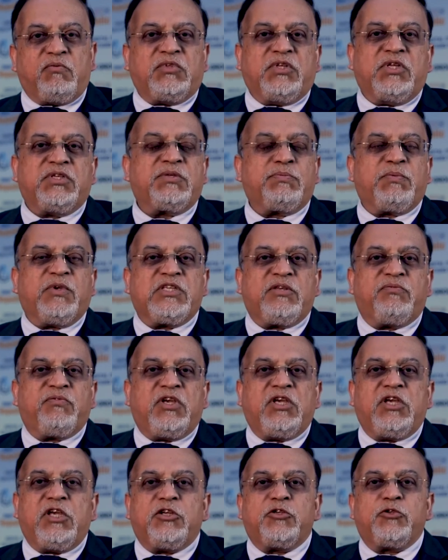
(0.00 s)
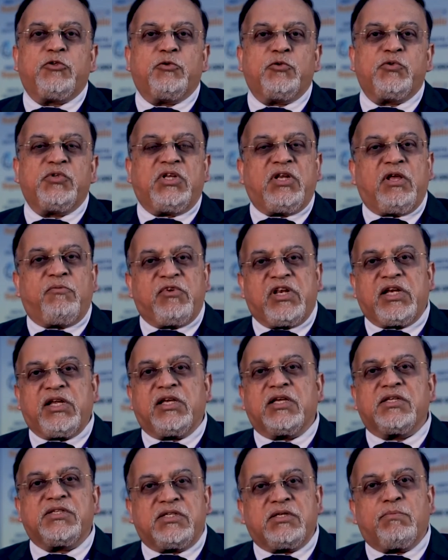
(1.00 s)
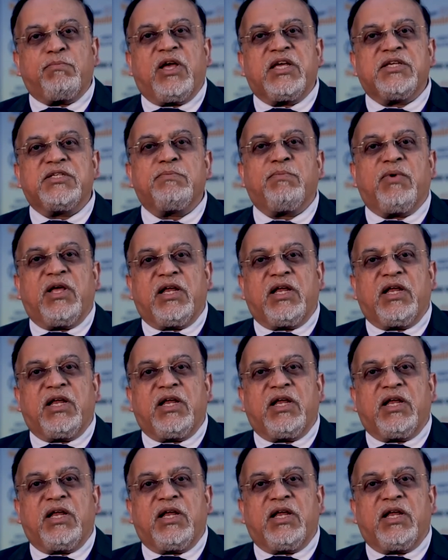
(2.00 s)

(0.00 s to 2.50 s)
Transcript: the specific issues in a very customized